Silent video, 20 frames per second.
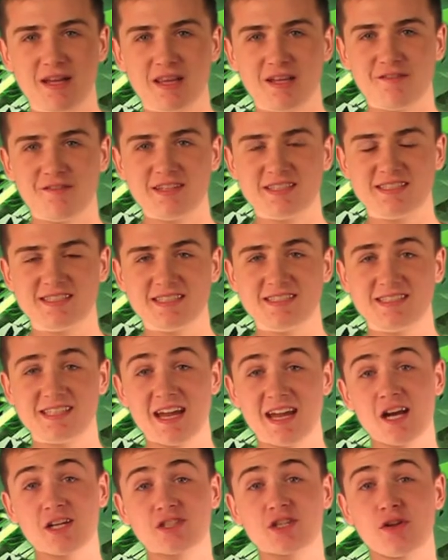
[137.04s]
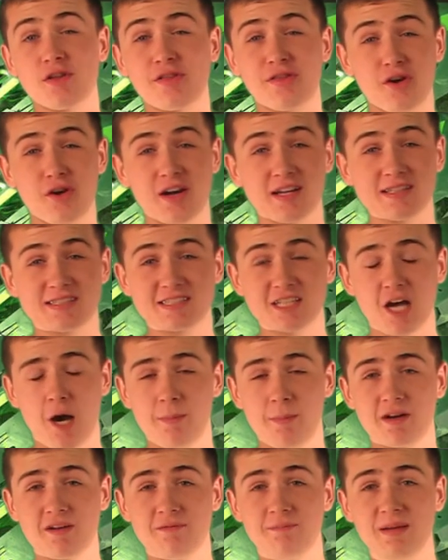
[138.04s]
Bella Vista. Today is our third
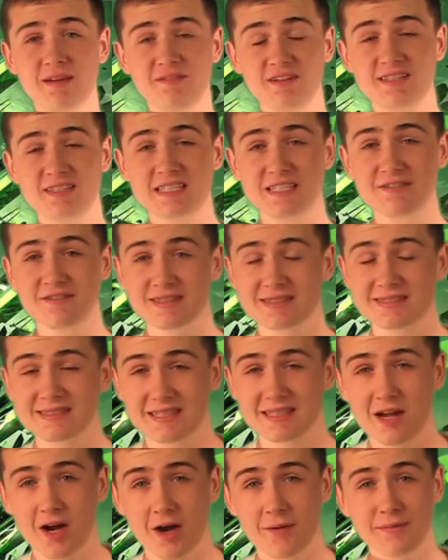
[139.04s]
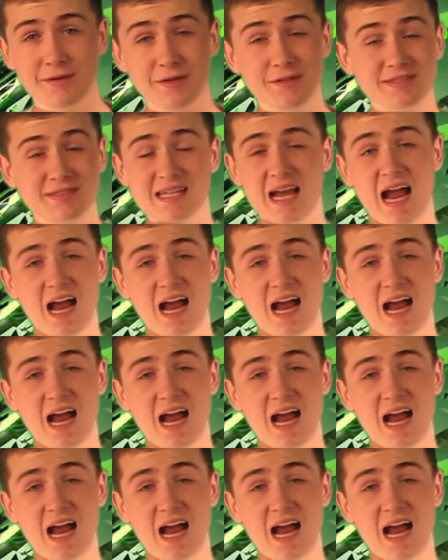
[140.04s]
installment of BVTV sitcom news,